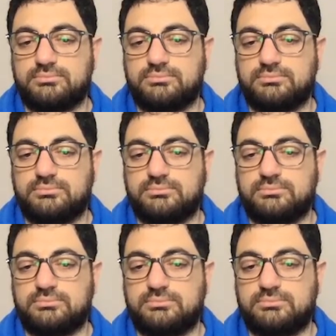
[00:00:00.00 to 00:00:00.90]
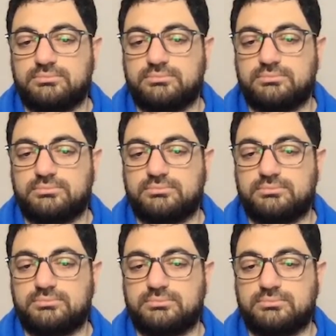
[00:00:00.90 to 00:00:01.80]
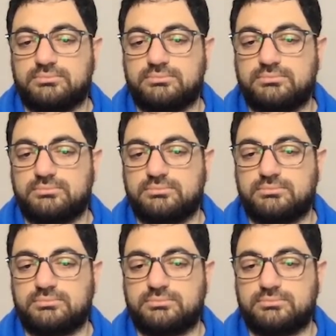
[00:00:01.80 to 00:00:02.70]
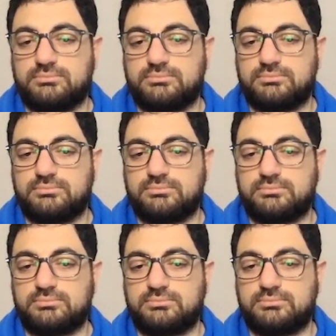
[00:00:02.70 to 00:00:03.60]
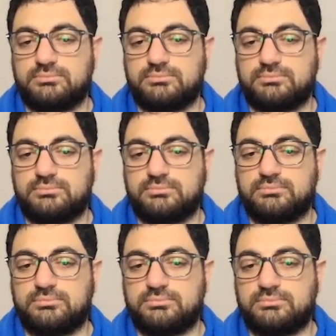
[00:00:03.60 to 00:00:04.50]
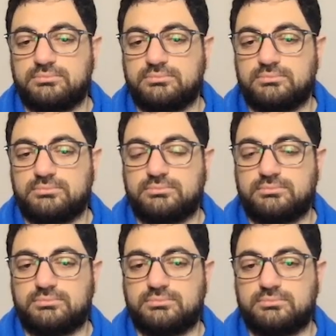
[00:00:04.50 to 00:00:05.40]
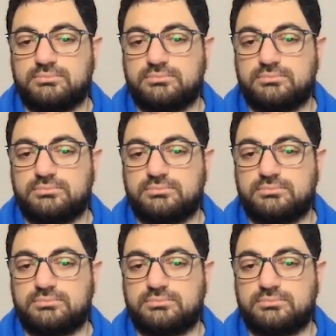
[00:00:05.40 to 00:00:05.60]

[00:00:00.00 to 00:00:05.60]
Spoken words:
This person isn't speaking.